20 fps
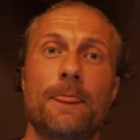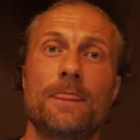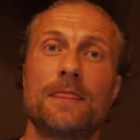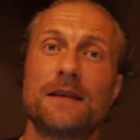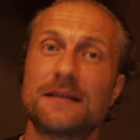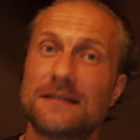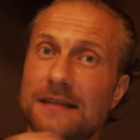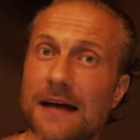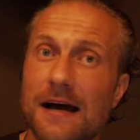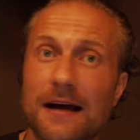
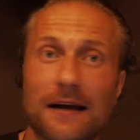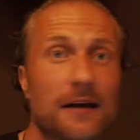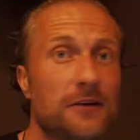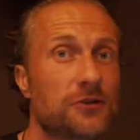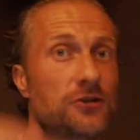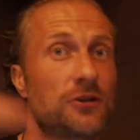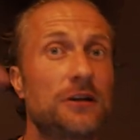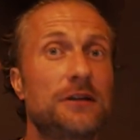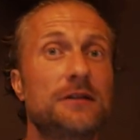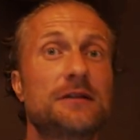the stock
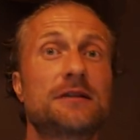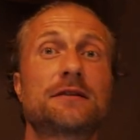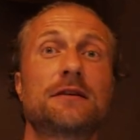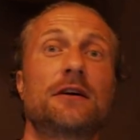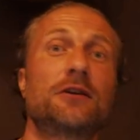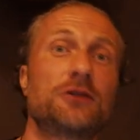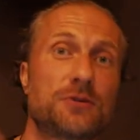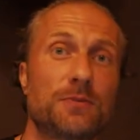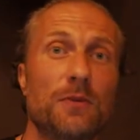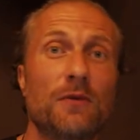actually
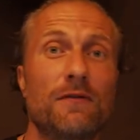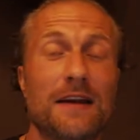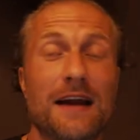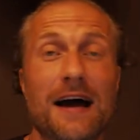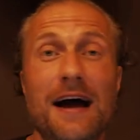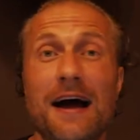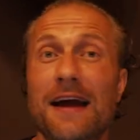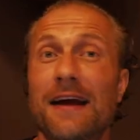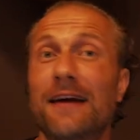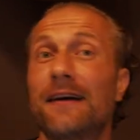starts moving
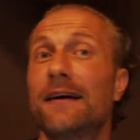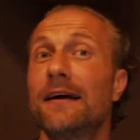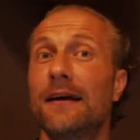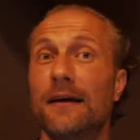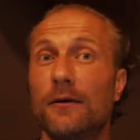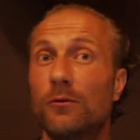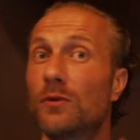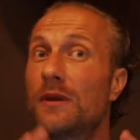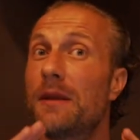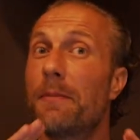higher
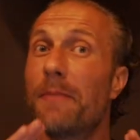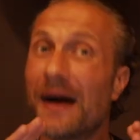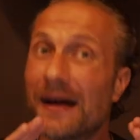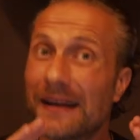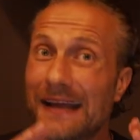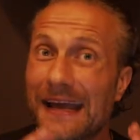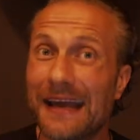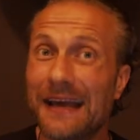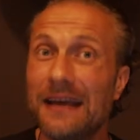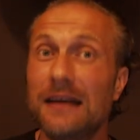with
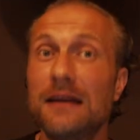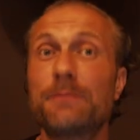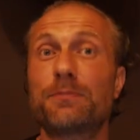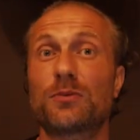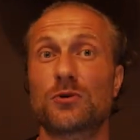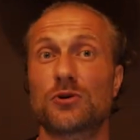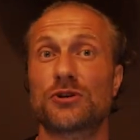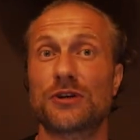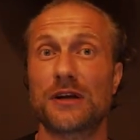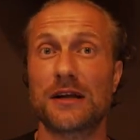about
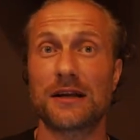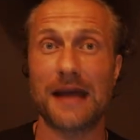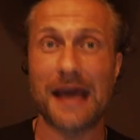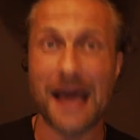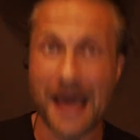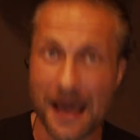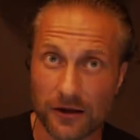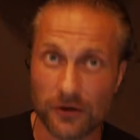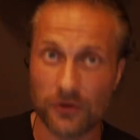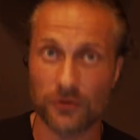80%
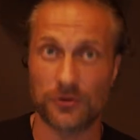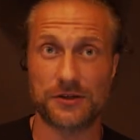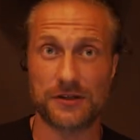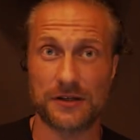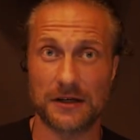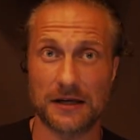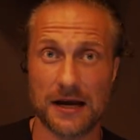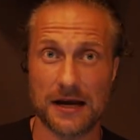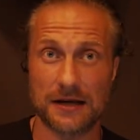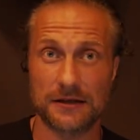
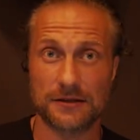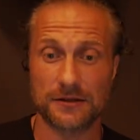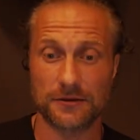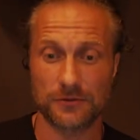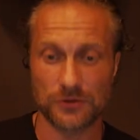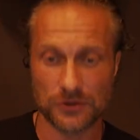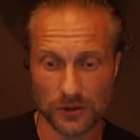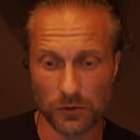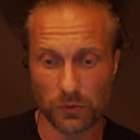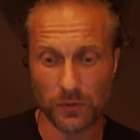accuracy, guys.
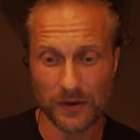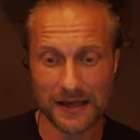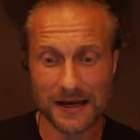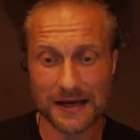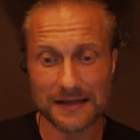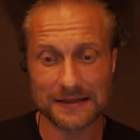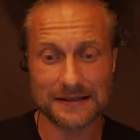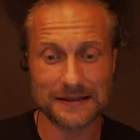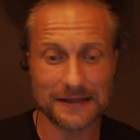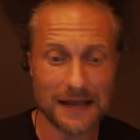So with
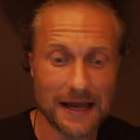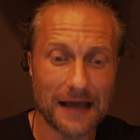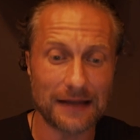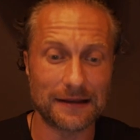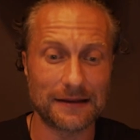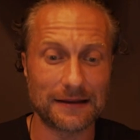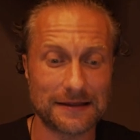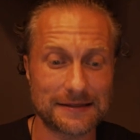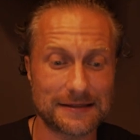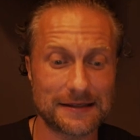that
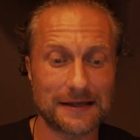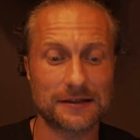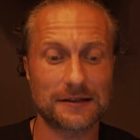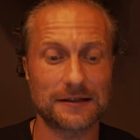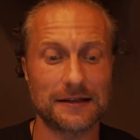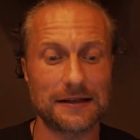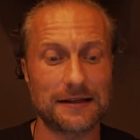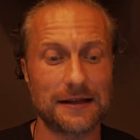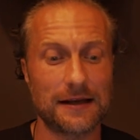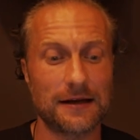said, let's
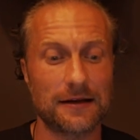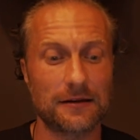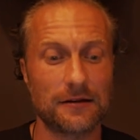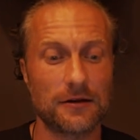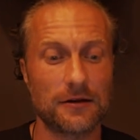actually take a